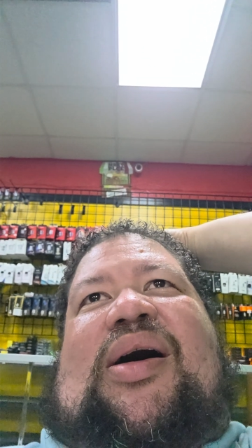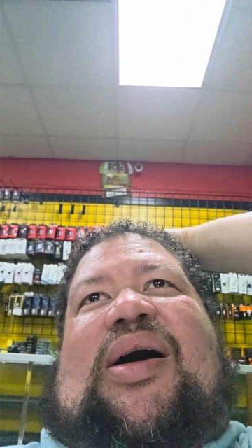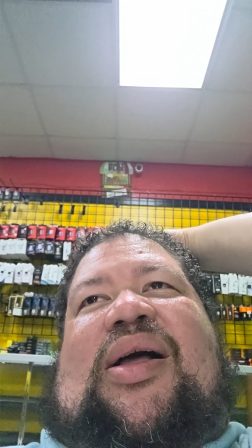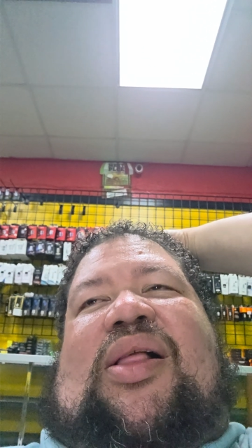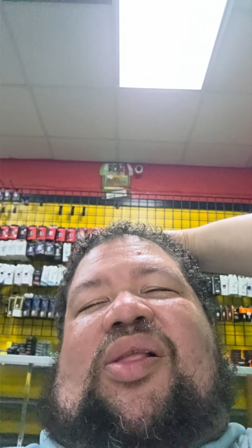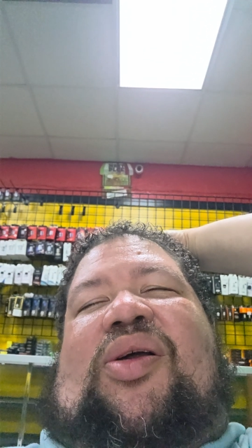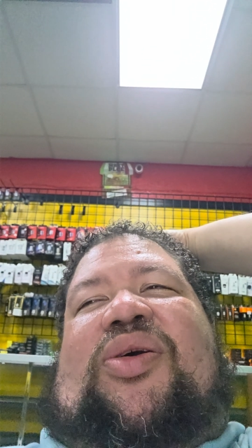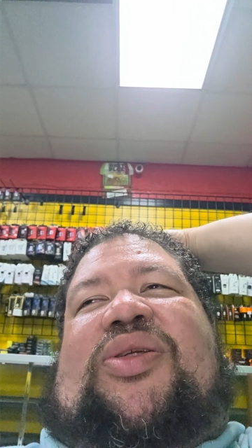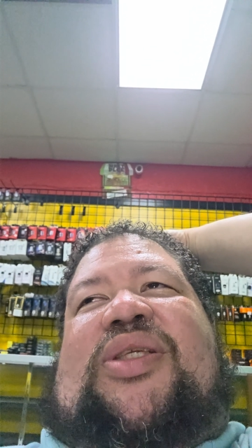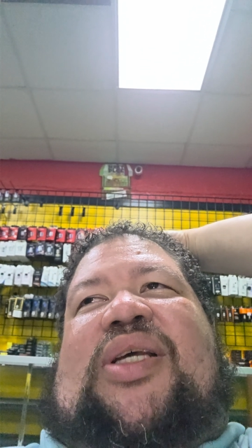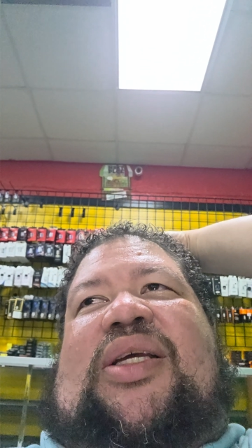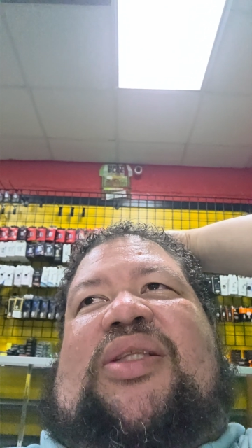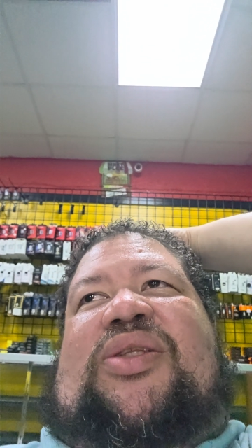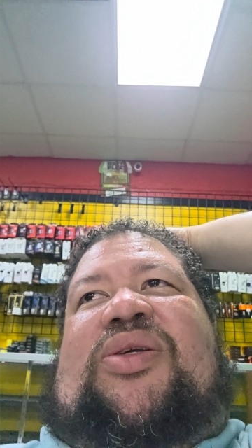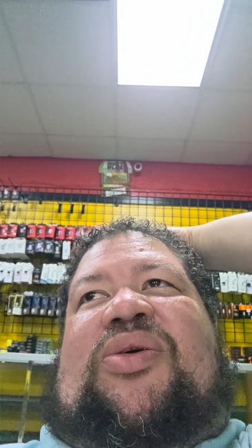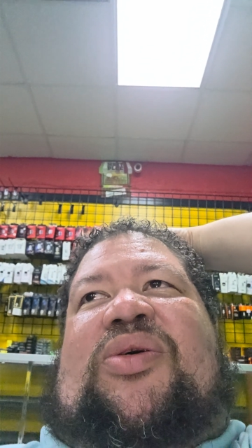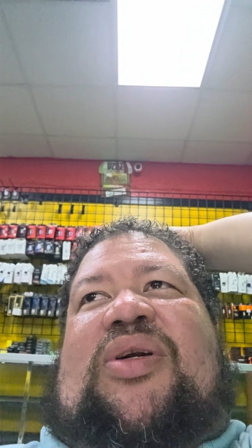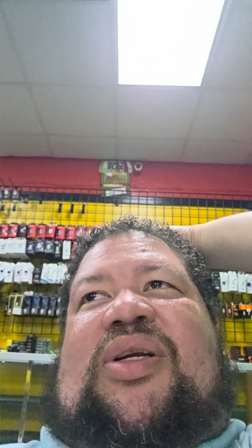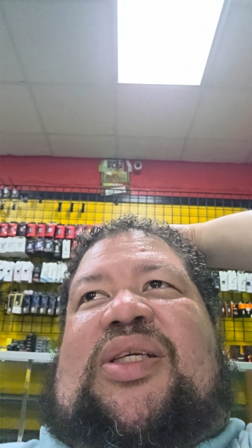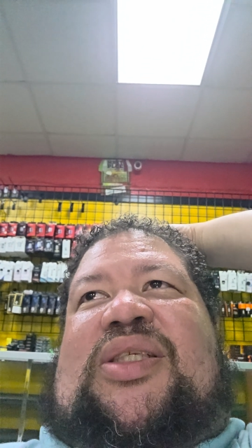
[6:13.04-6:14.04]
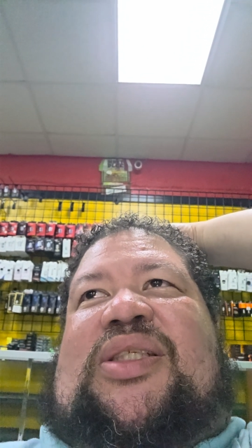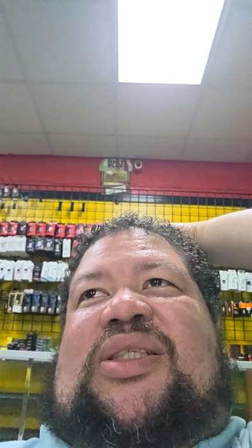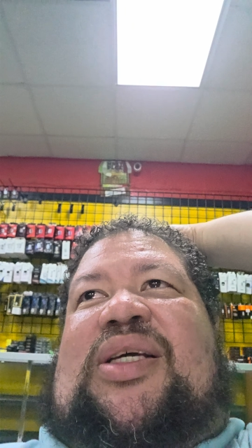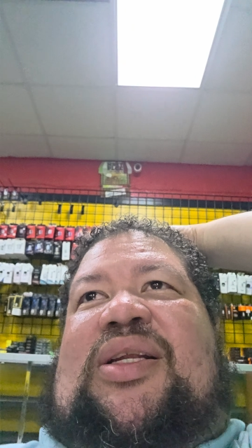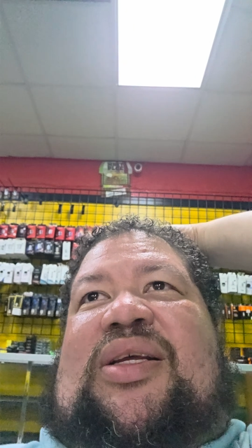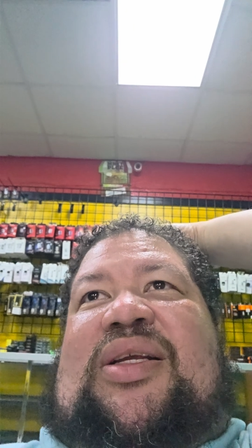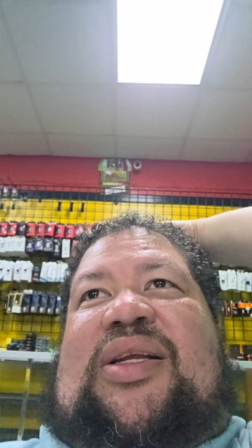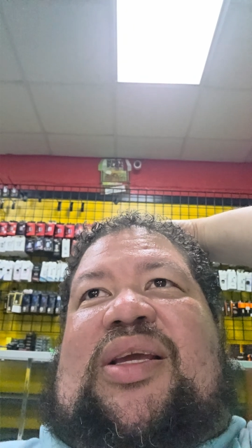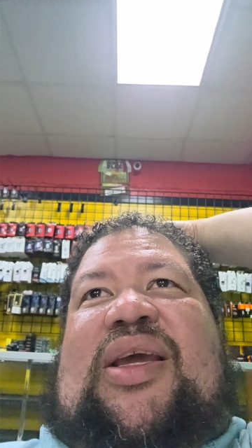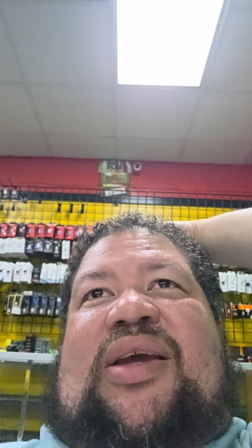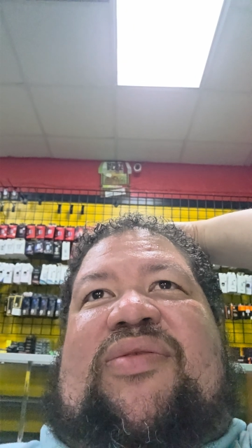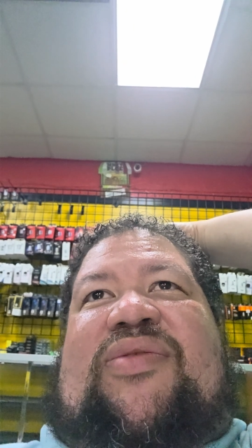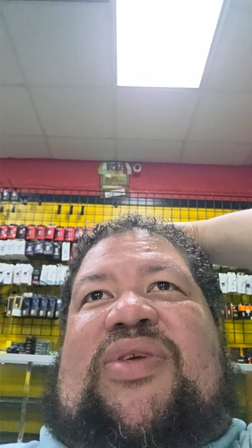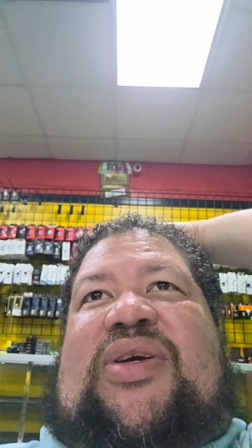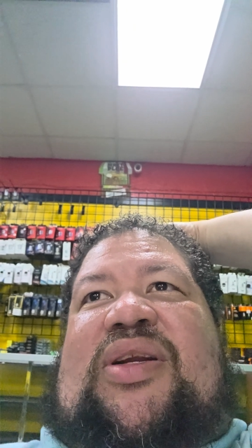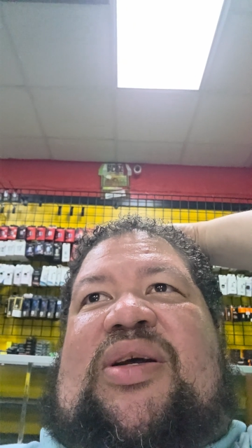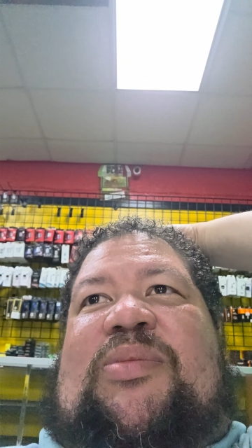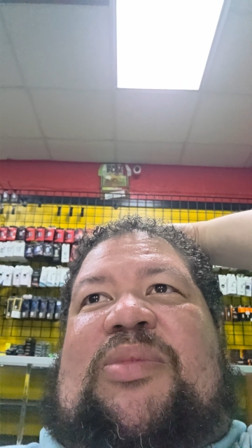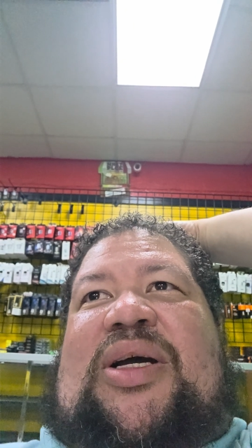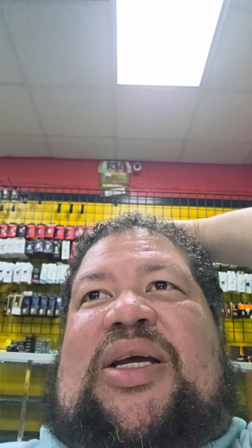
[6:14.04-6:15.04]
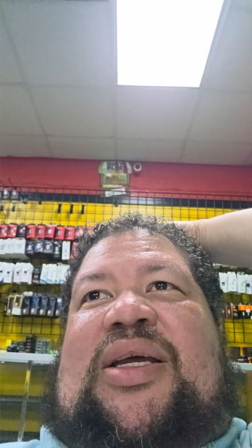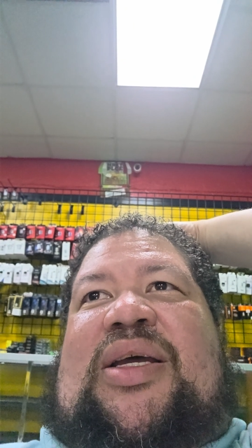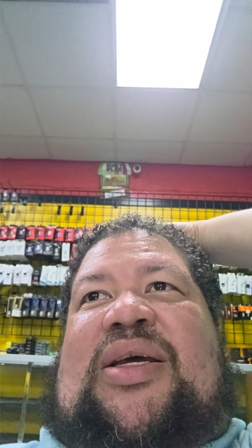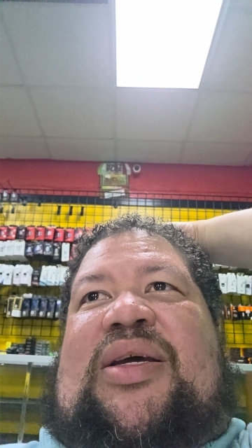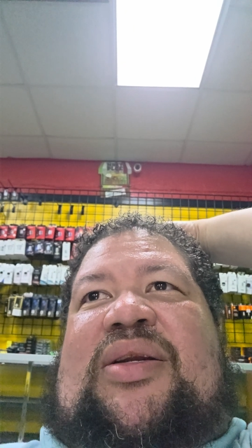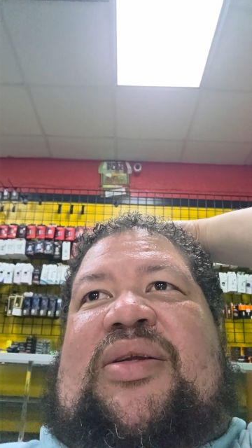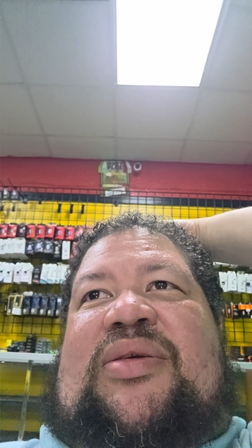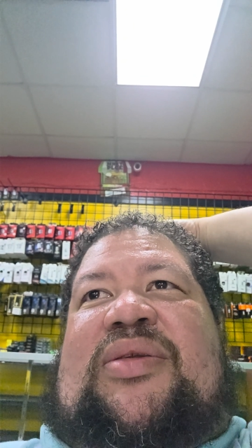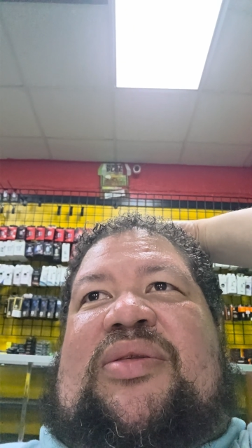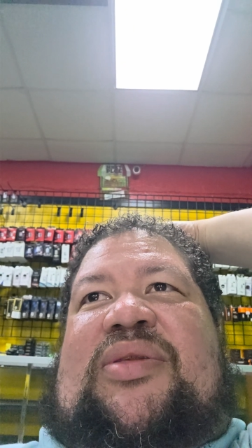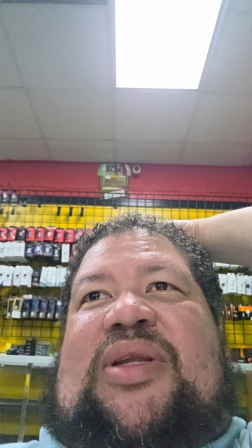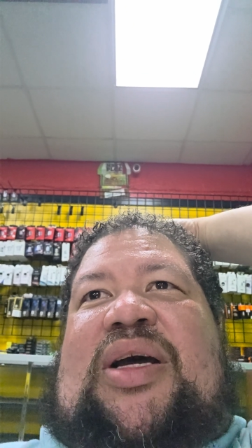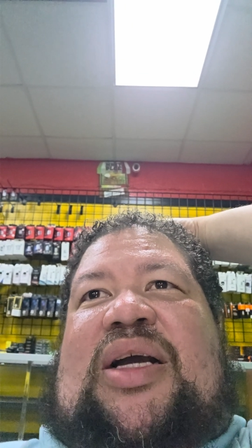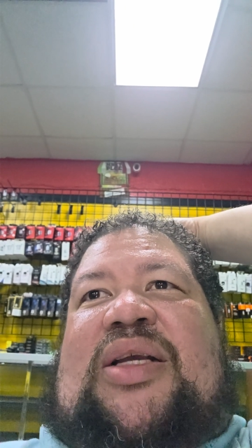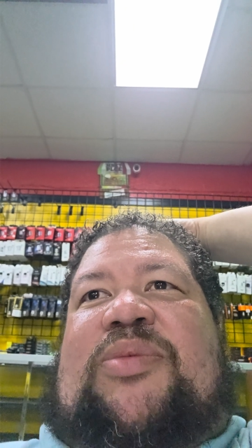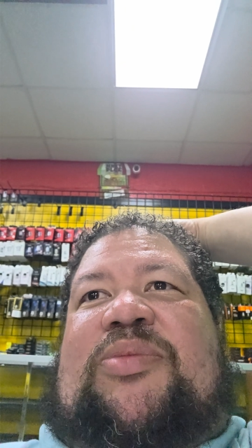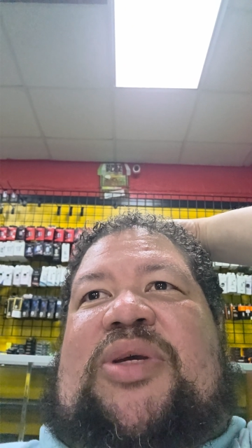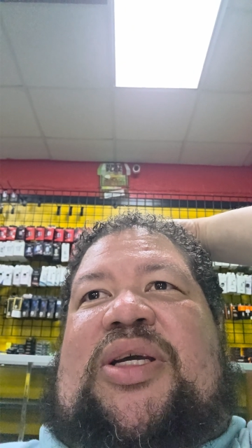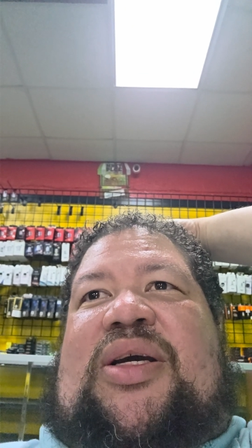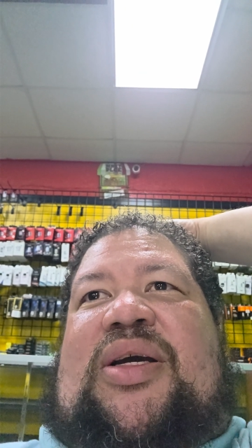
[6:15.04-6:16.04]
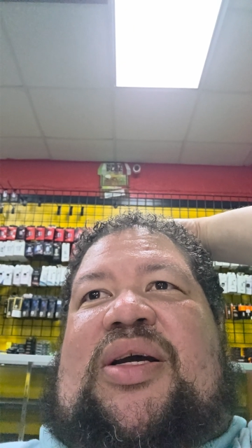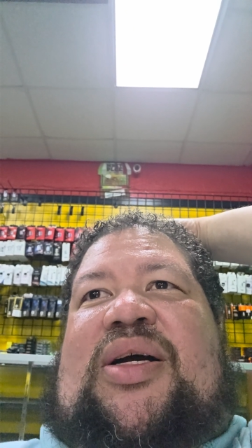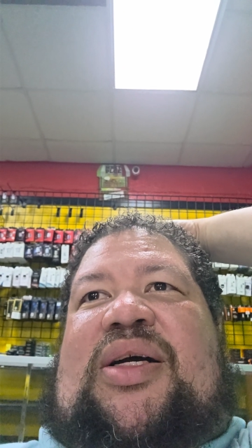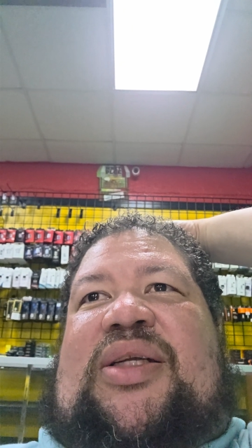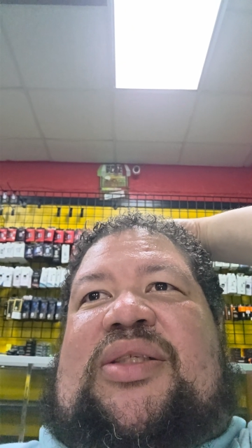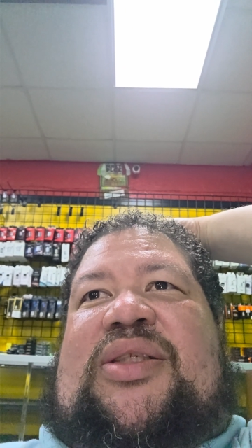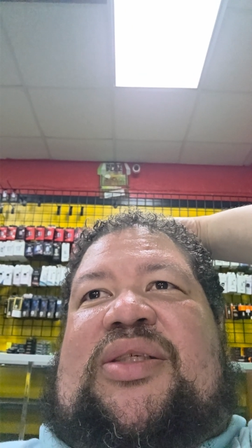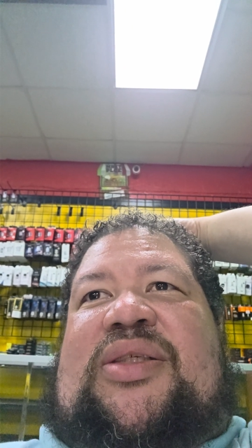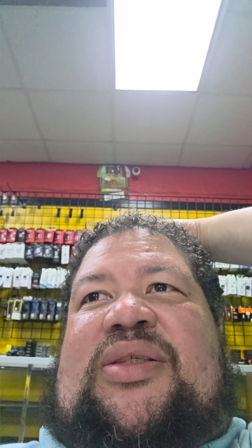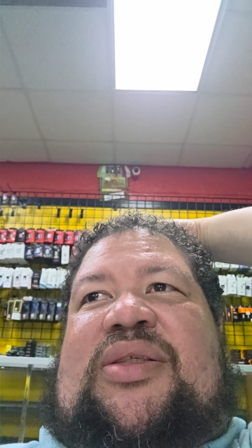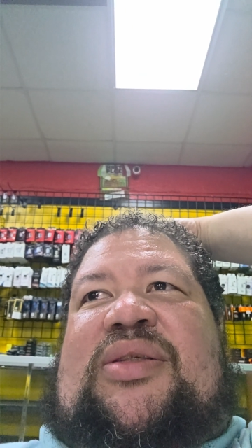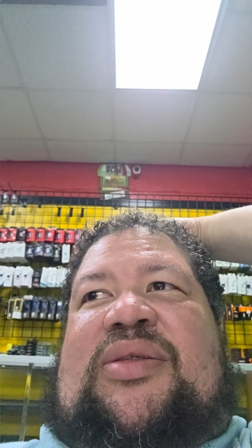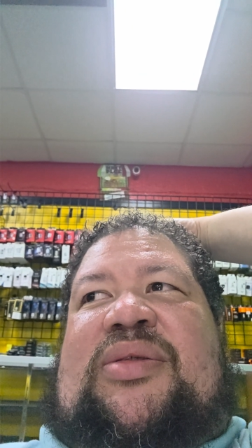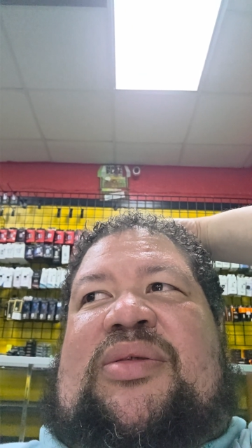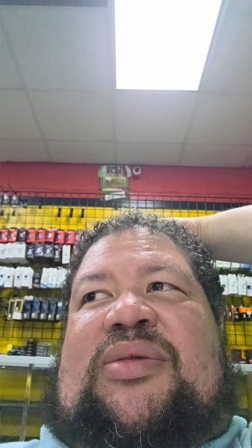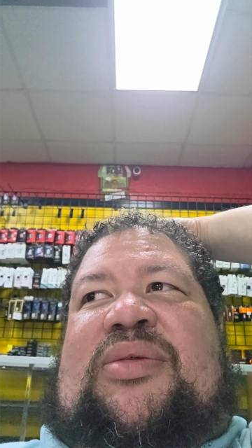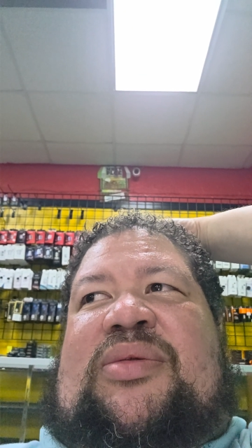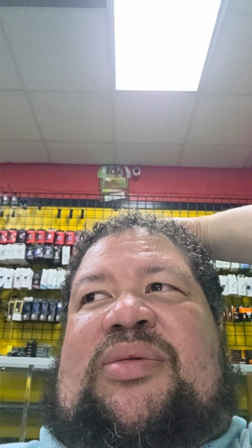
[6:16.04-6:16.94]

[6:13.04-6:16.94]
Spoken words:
I closed that door and the ceiling caved in on my head, knocked me unconscious.